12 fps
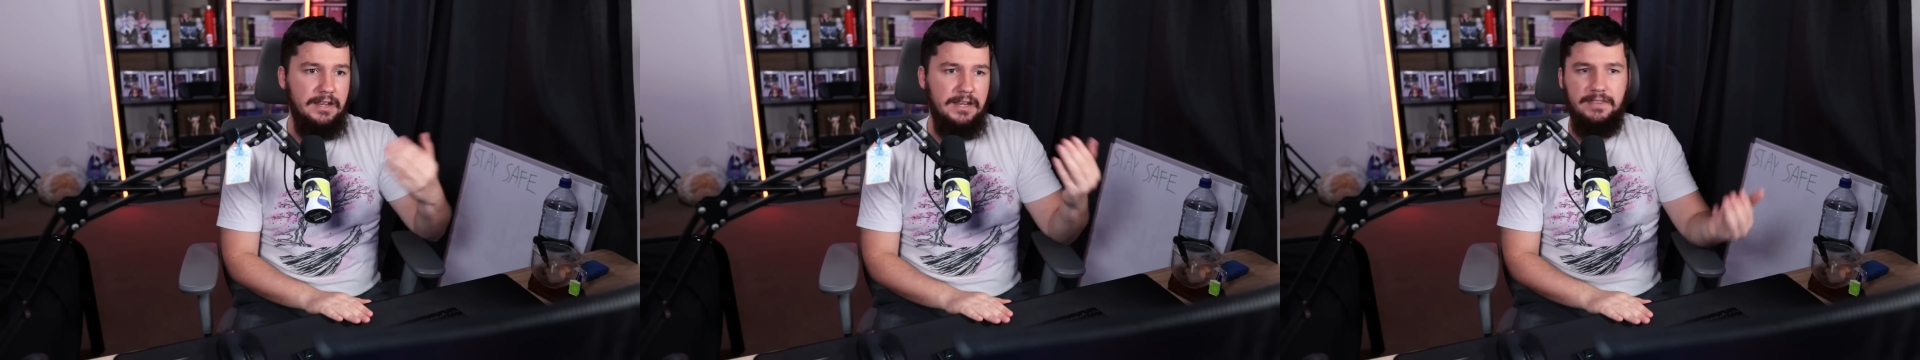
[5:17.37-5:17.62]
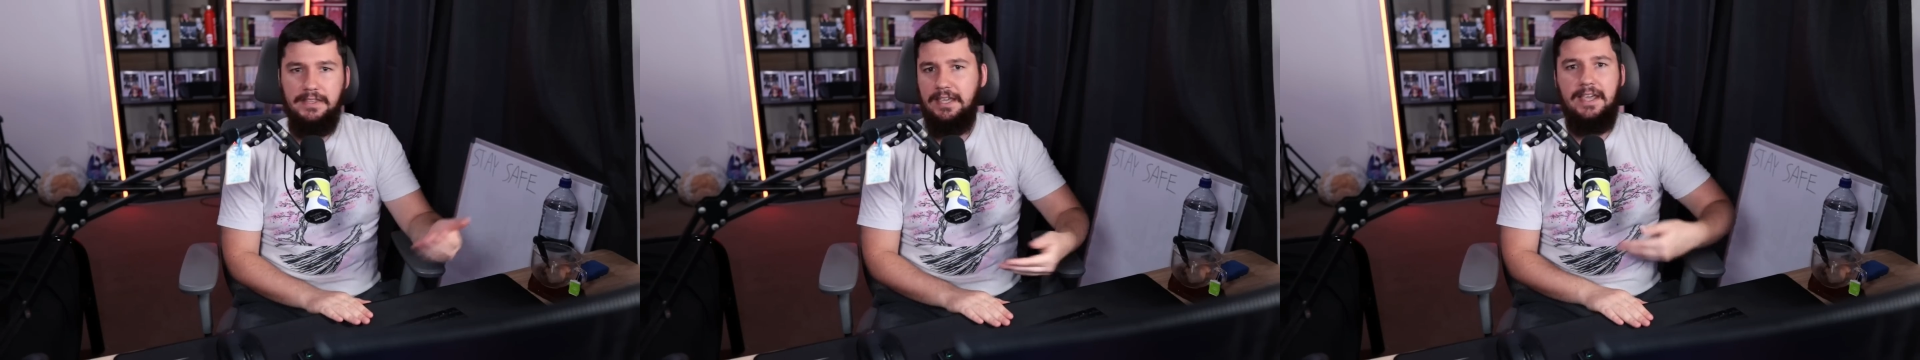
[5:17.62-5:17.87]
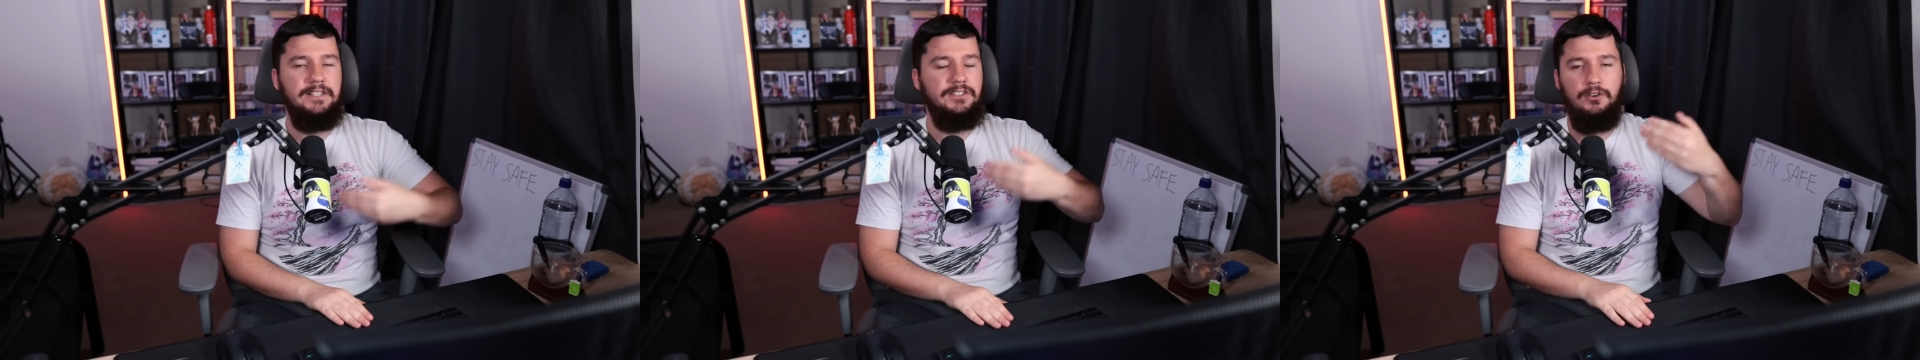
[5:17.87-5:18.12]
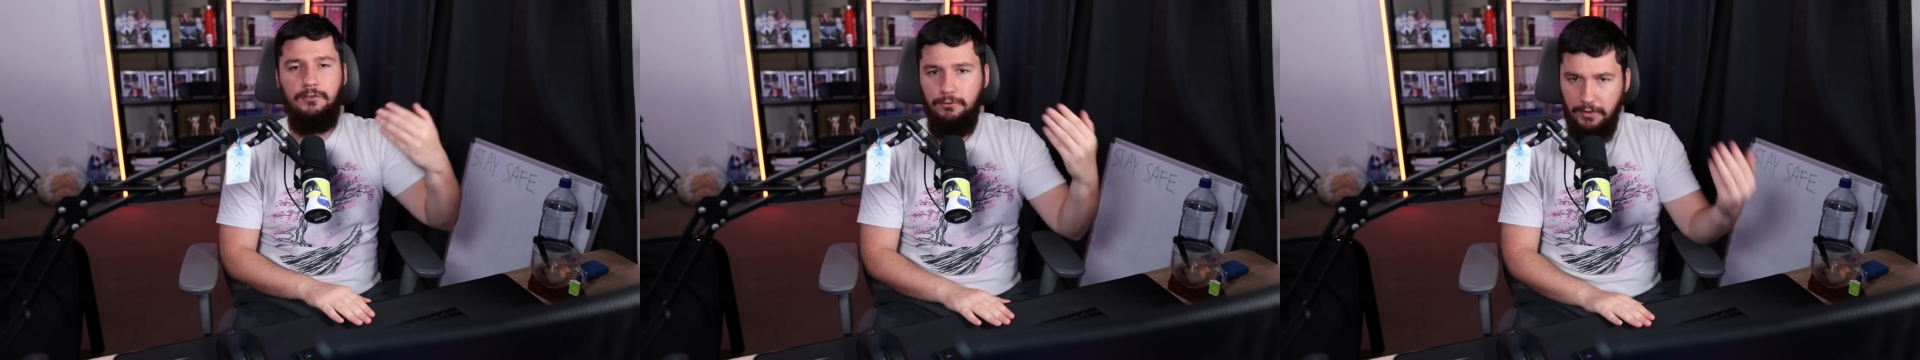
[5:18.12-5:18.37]
In the case
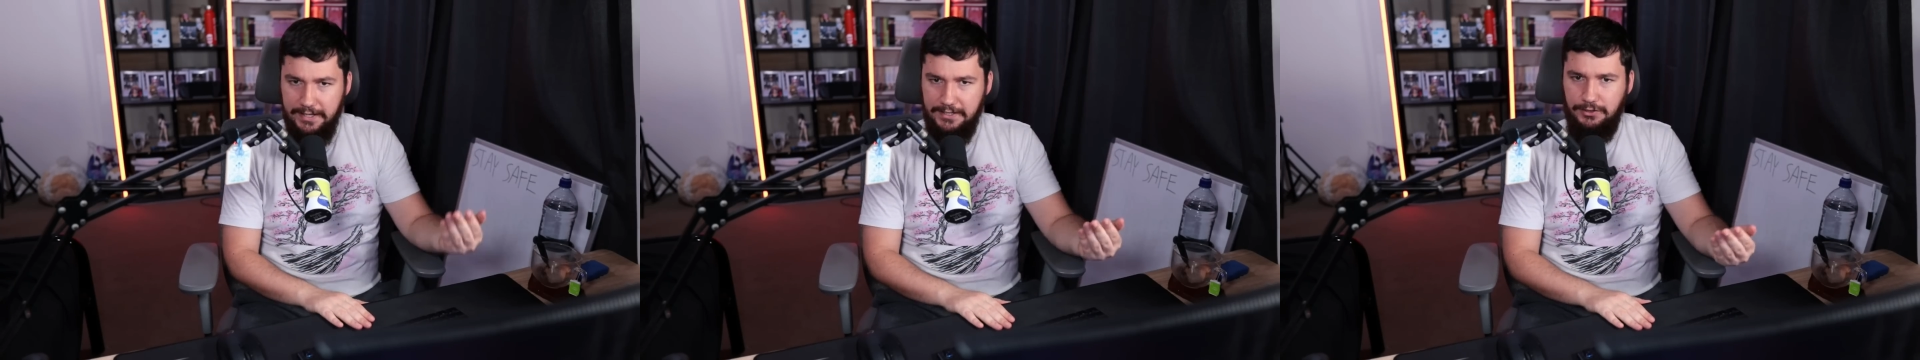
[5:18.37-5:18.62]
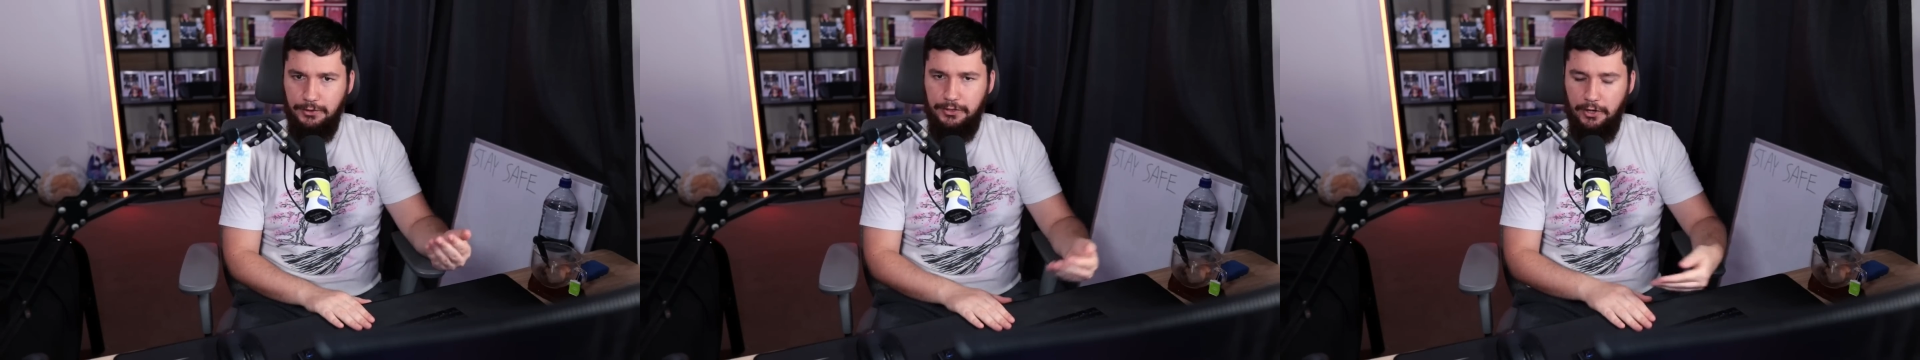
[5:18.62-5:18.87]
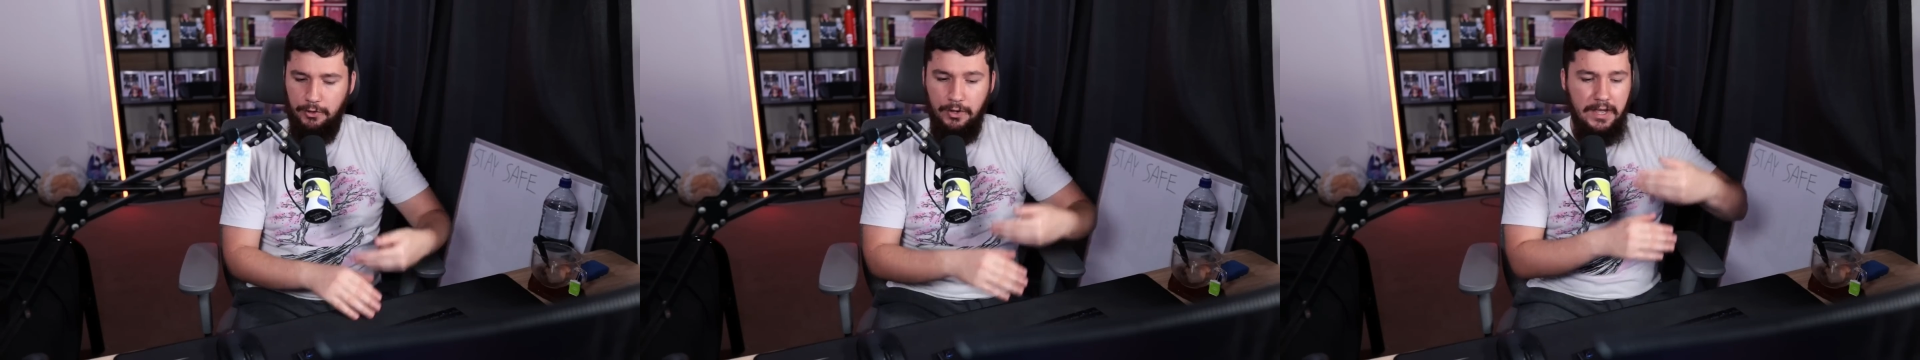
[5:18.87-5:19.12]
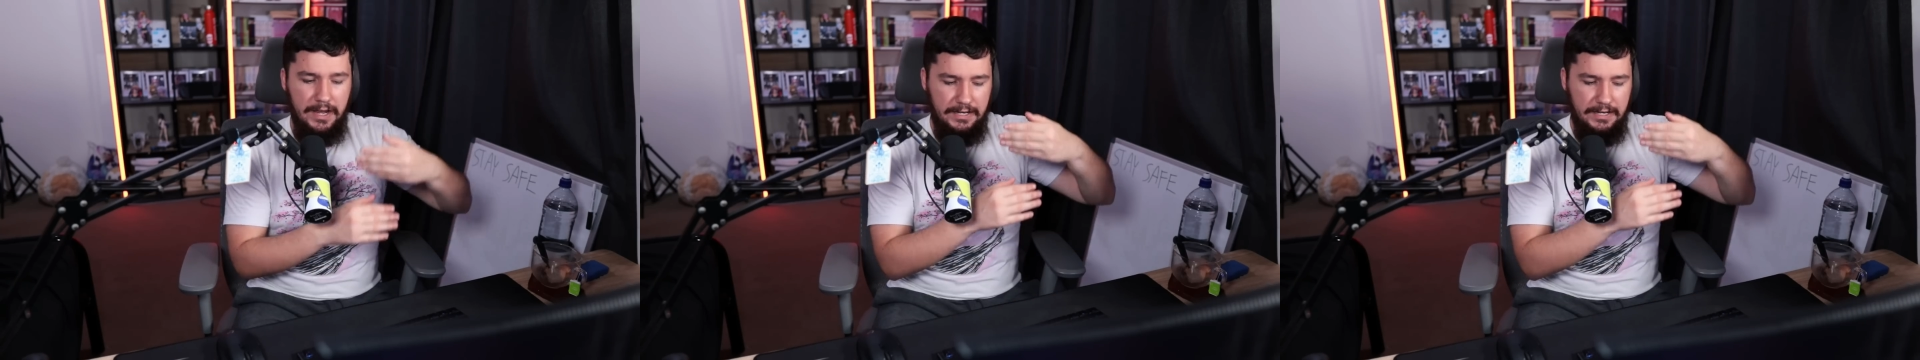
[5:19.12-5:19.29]
of visudo,